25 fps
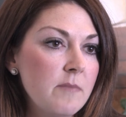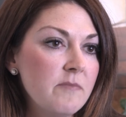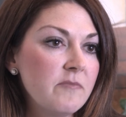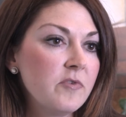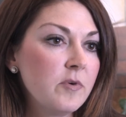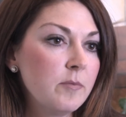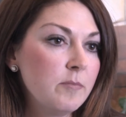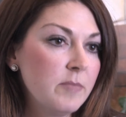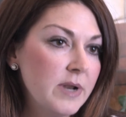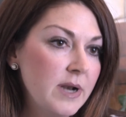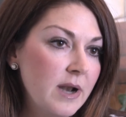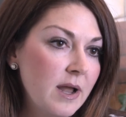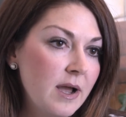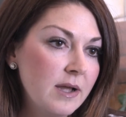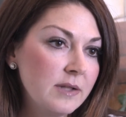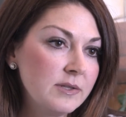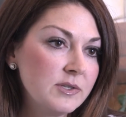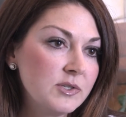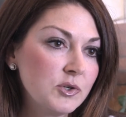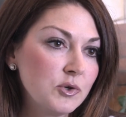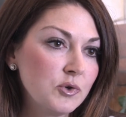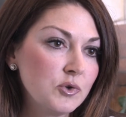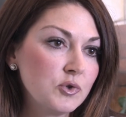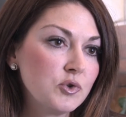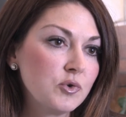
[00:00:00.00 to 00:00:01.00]
um, from benign
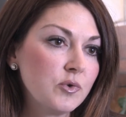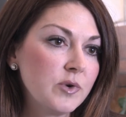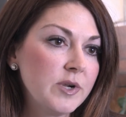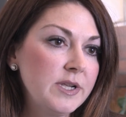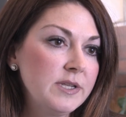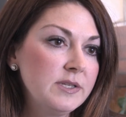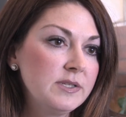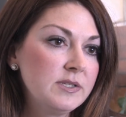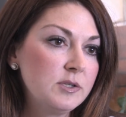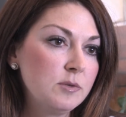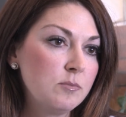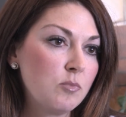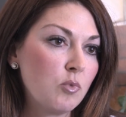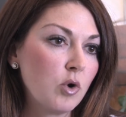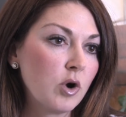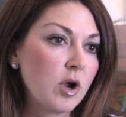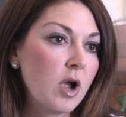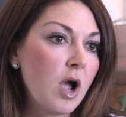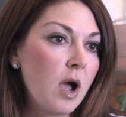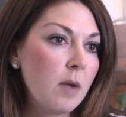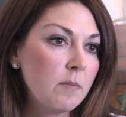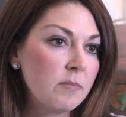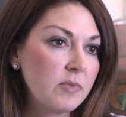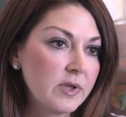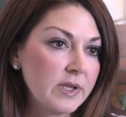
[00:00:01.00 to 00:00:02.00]
surgeries to more
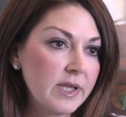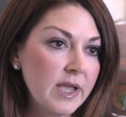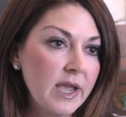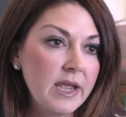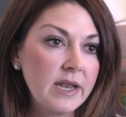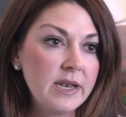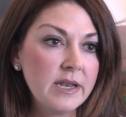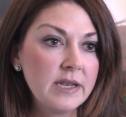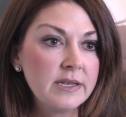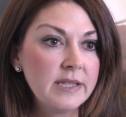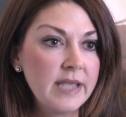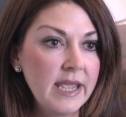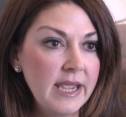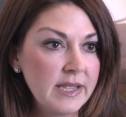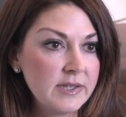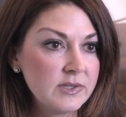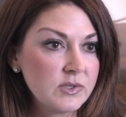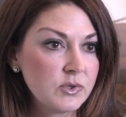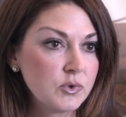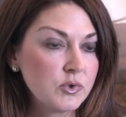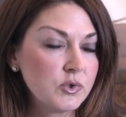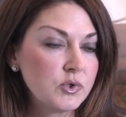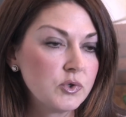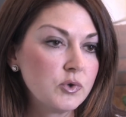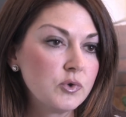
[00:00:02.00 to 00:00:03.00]
complicated
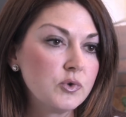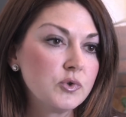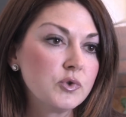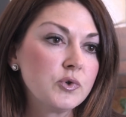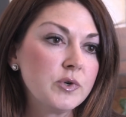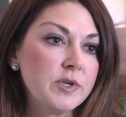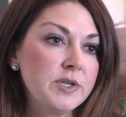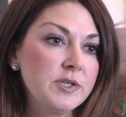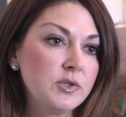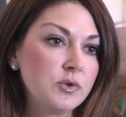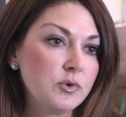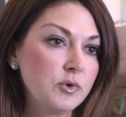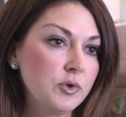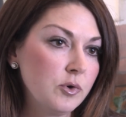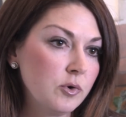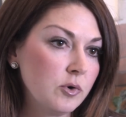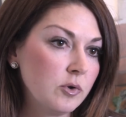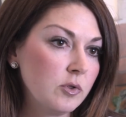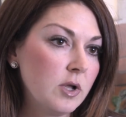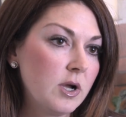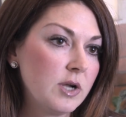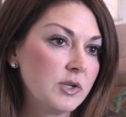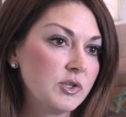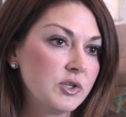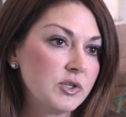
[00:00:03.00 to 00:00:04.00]
cancer surgeries or
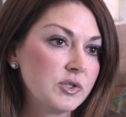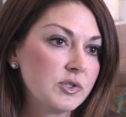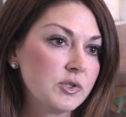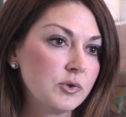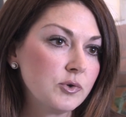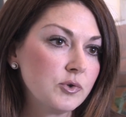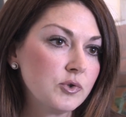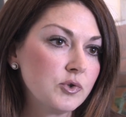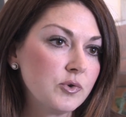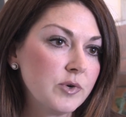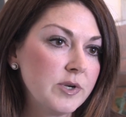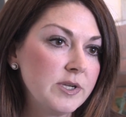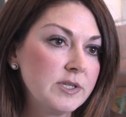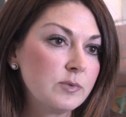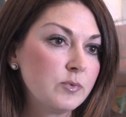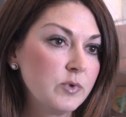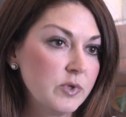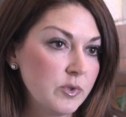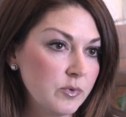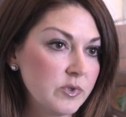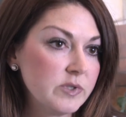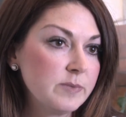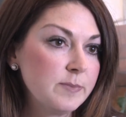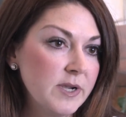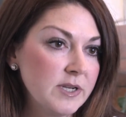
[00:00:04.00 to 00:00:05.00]
urologic surgeries
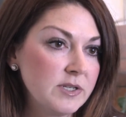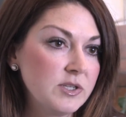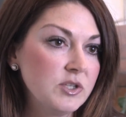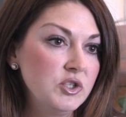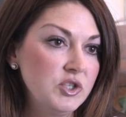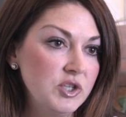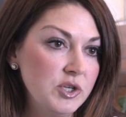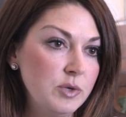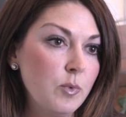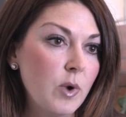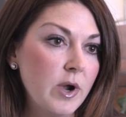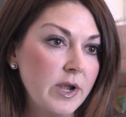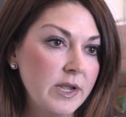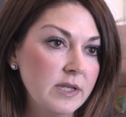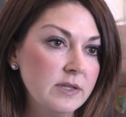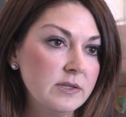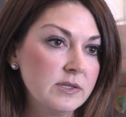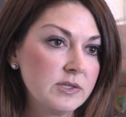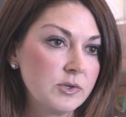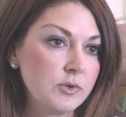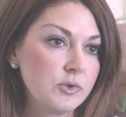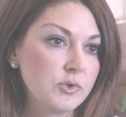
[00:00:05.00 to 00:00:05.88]
with respect to GYN